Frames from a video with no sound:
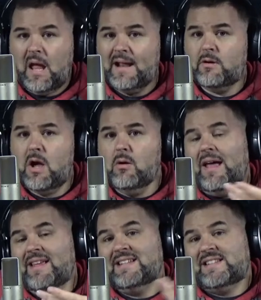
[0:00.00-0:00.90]
I don't know.
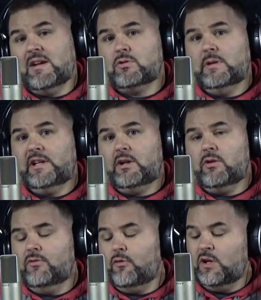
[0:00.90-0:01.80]
I think it sounds really good
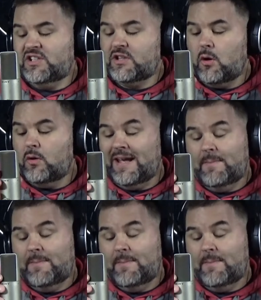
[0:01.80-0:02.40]
on the voice, though.